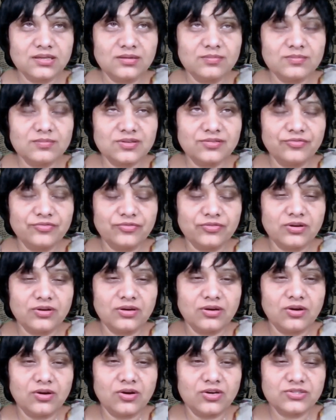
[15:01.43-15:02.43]
terms of
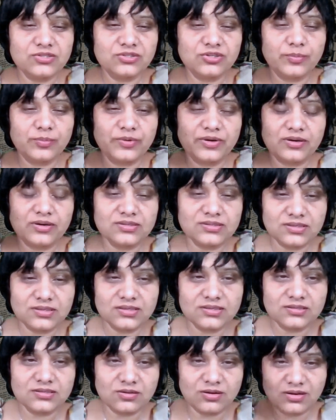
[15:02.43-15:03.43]

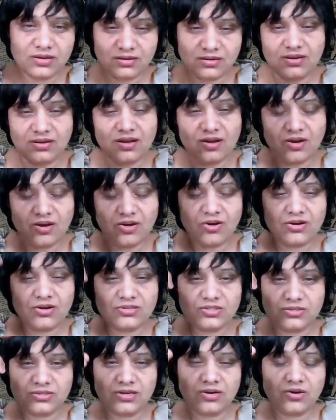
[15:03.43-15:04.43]
osteoporosis or
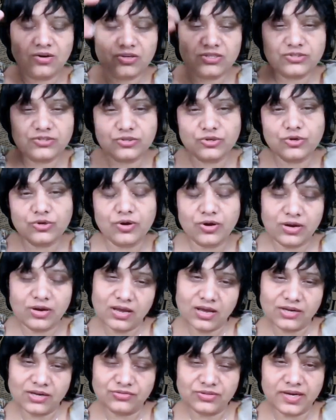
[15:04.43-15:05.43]

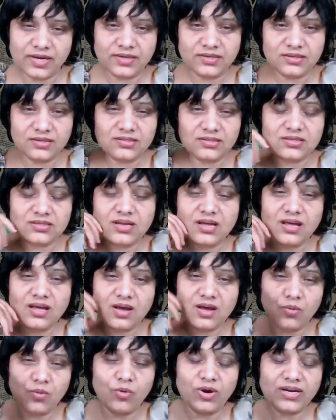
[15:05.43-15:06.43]
osteoarthritis?
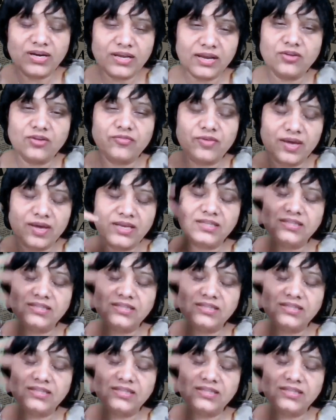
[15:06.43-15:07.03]
What kind of